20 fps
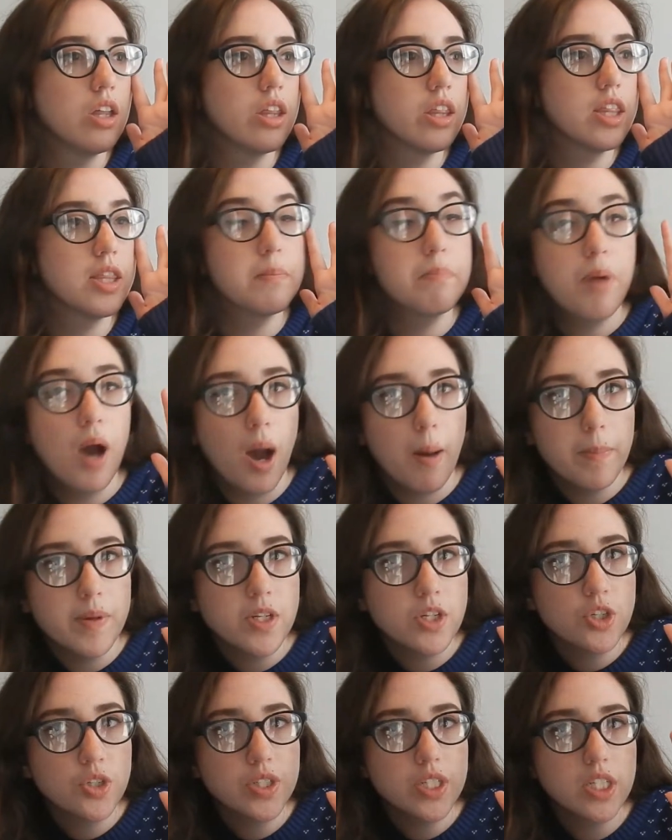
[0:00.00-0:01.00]
the
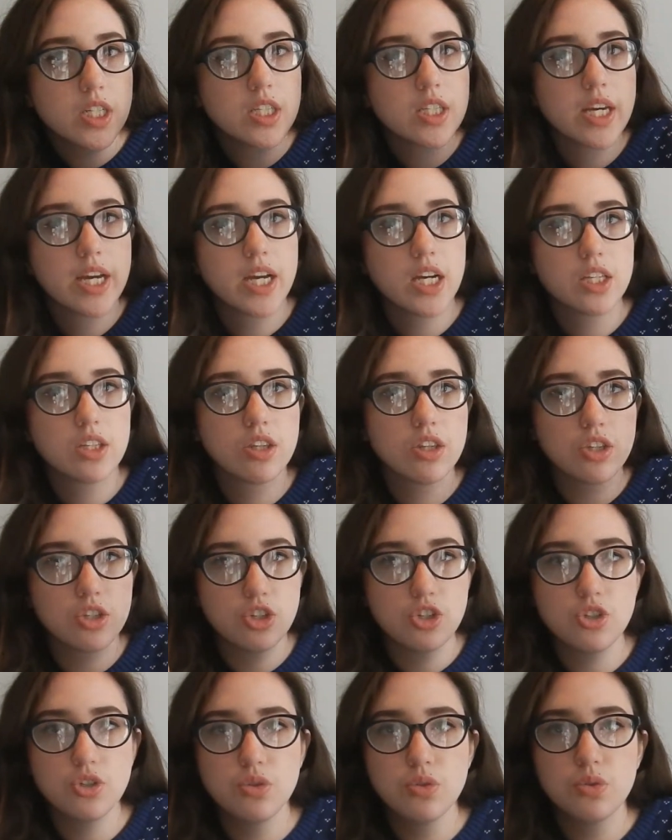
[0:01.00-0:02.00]
puppetry, they had the
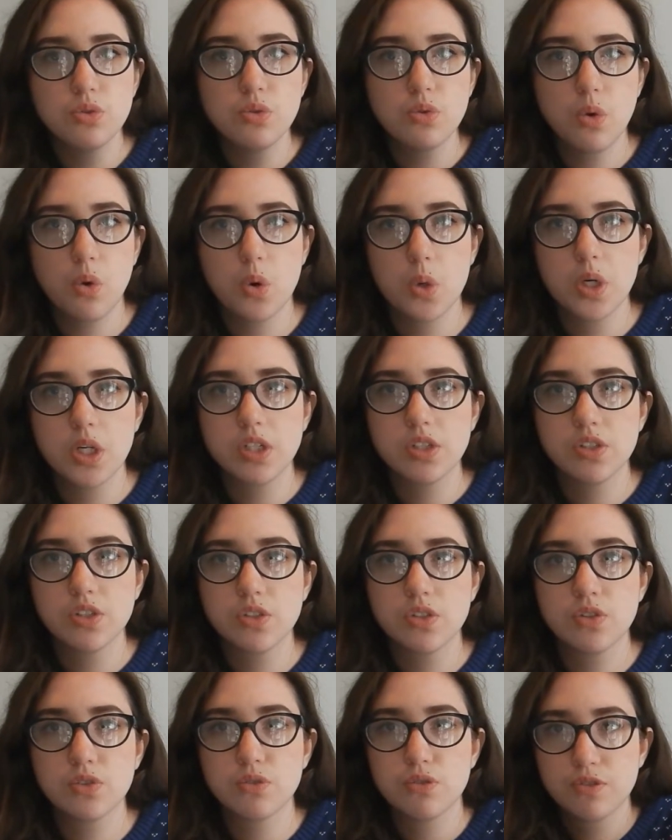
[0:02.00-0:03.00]
2
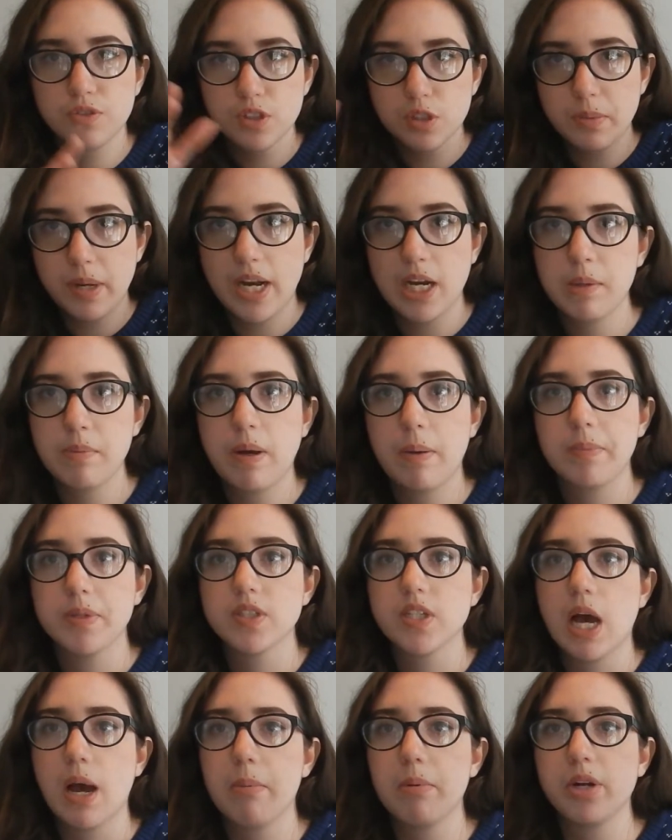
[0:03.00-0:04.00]
horse full body
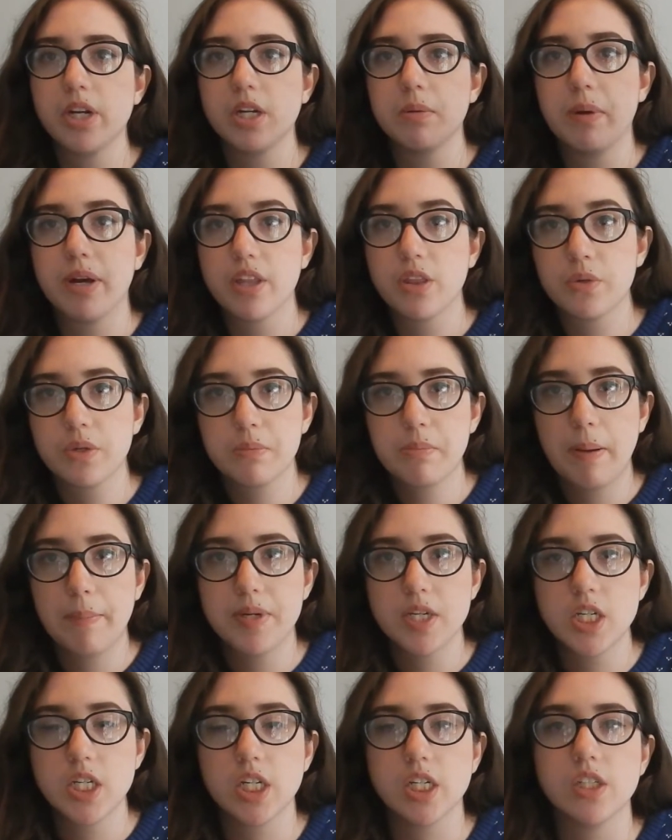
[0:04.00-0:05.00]
puppets operated by 3
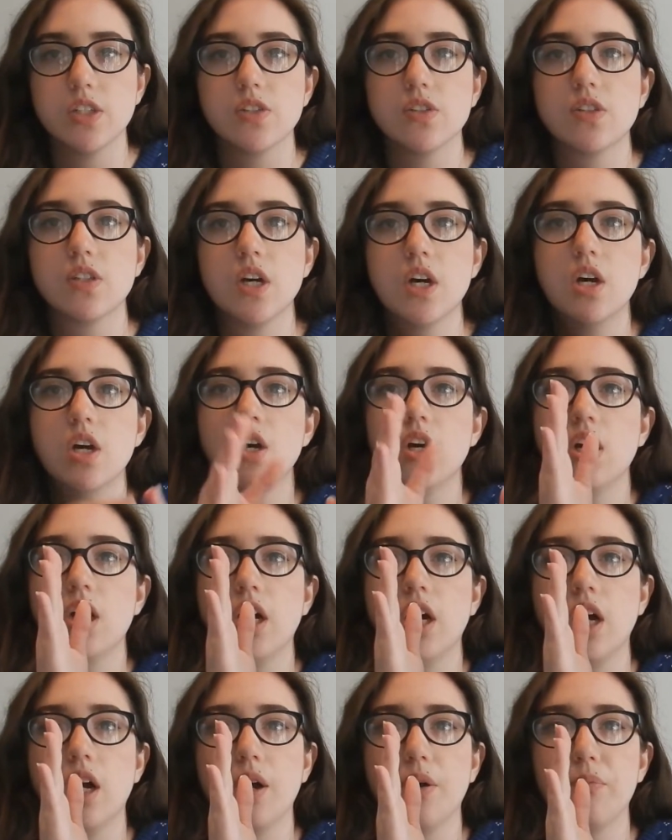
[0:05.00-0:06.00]
puppeteers,
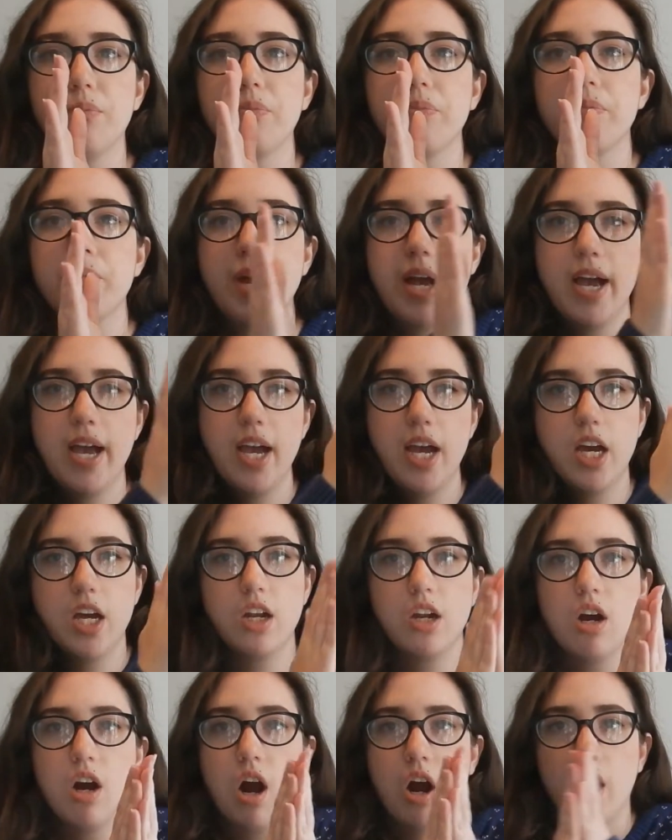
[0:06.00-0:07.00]

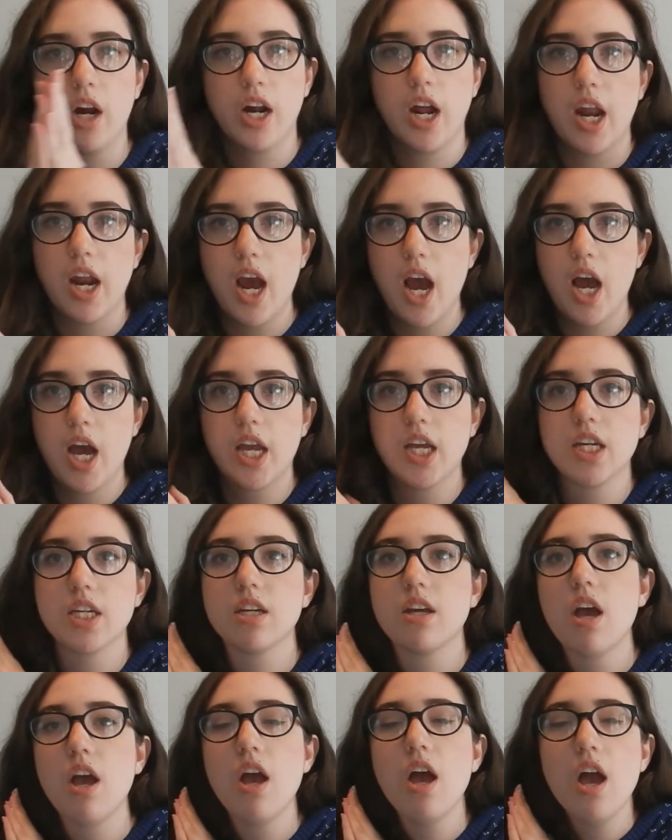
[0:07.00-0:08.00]
head, heart, and hind,
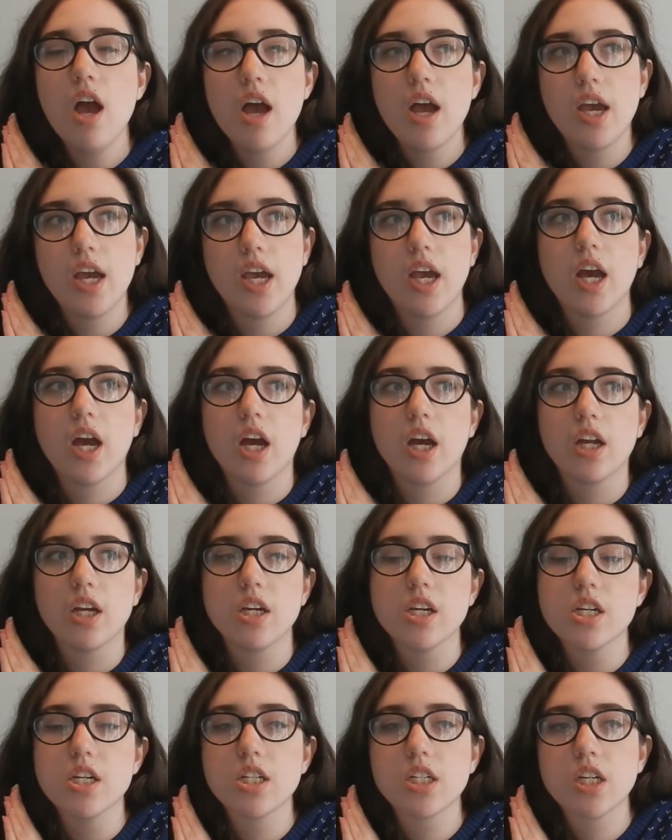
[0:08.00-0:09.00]

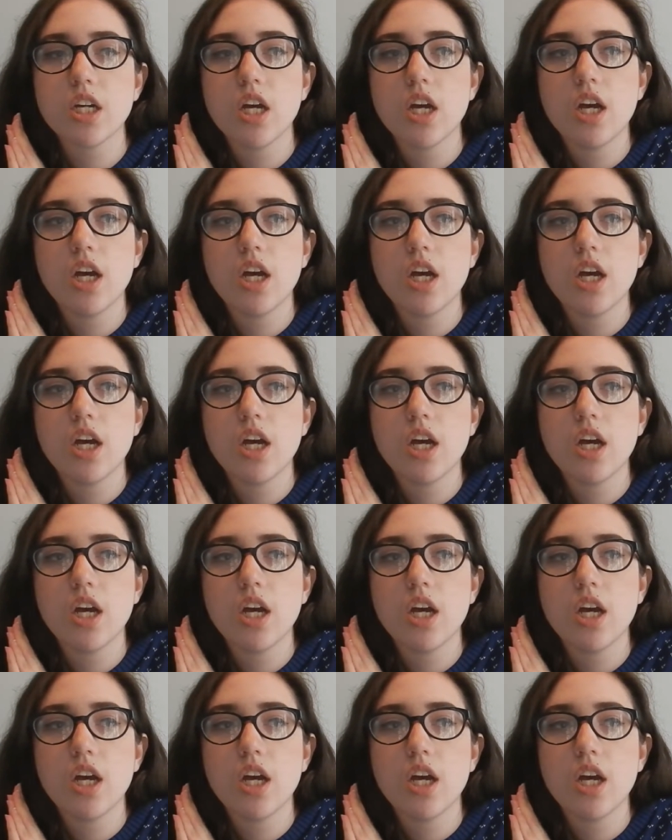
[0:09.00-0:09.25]
and